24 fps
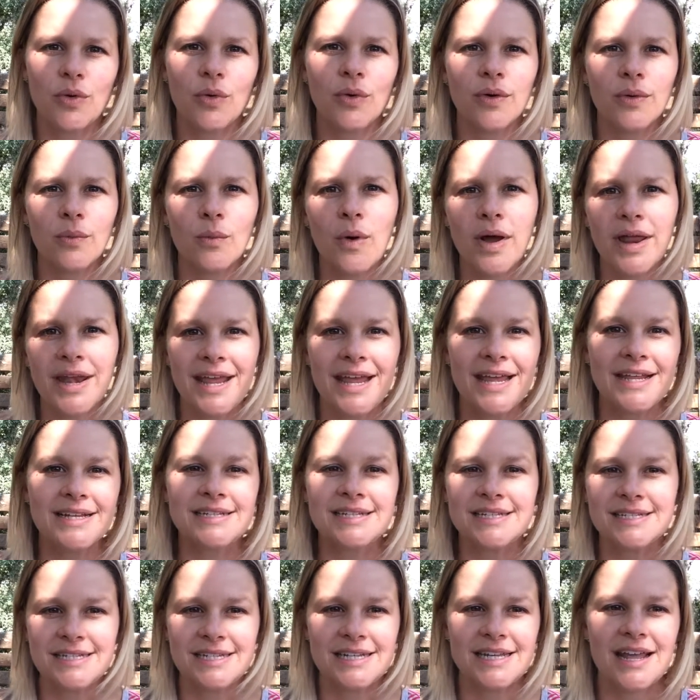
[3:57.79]
or one
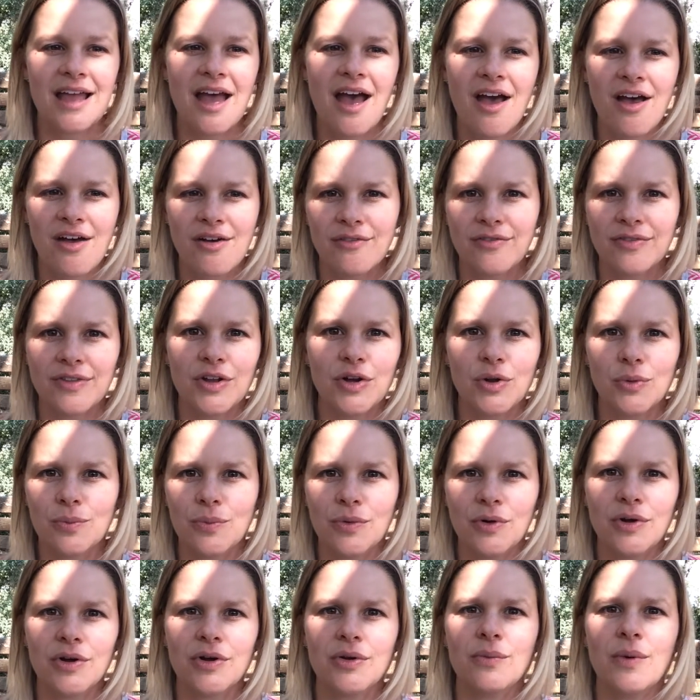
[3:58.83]
entity of Little
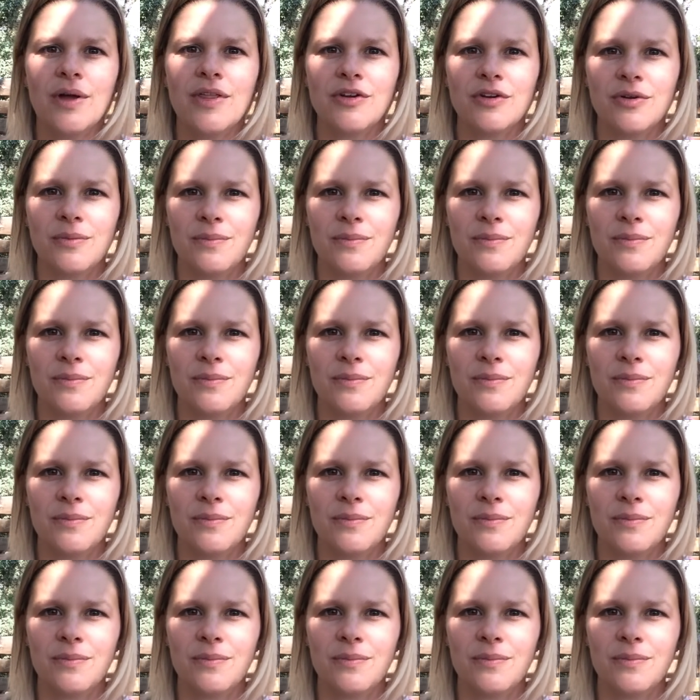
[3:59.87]
Bird, whether